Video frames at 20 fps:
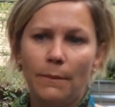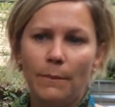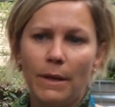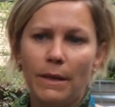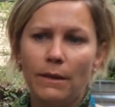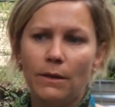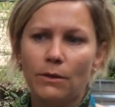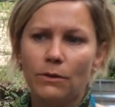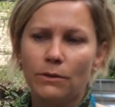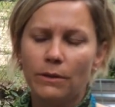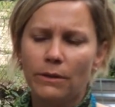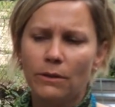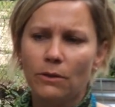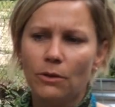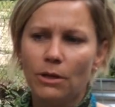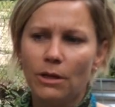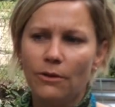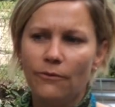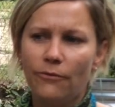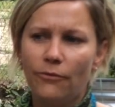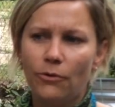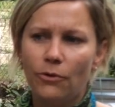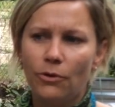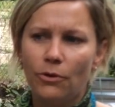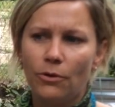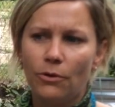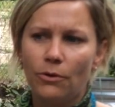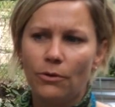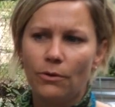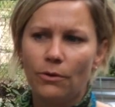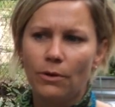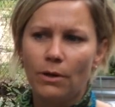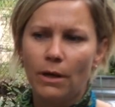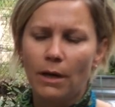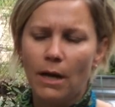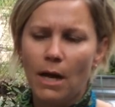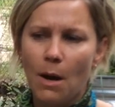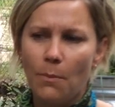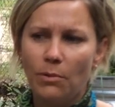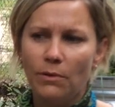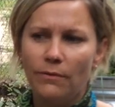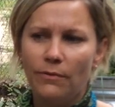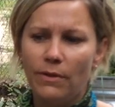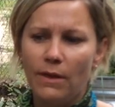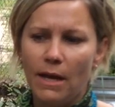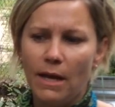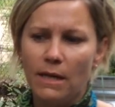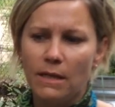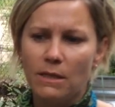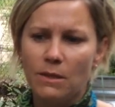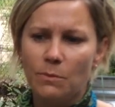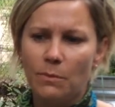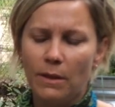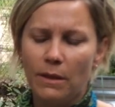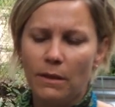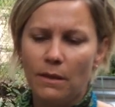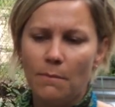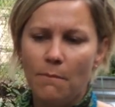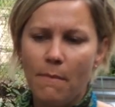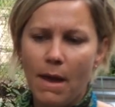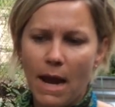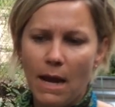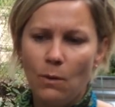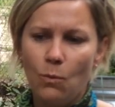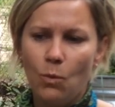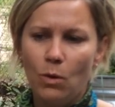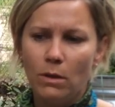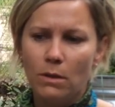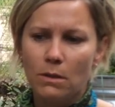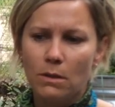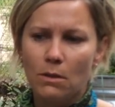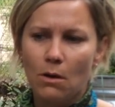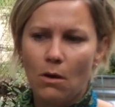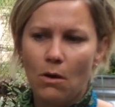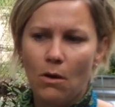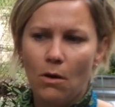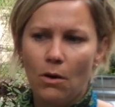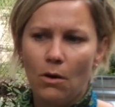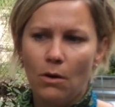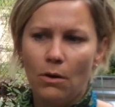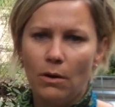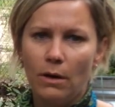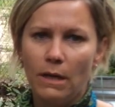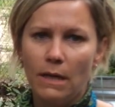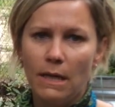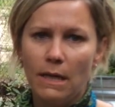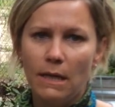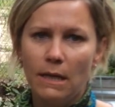And they're looking for a couple of things, but the main ones are,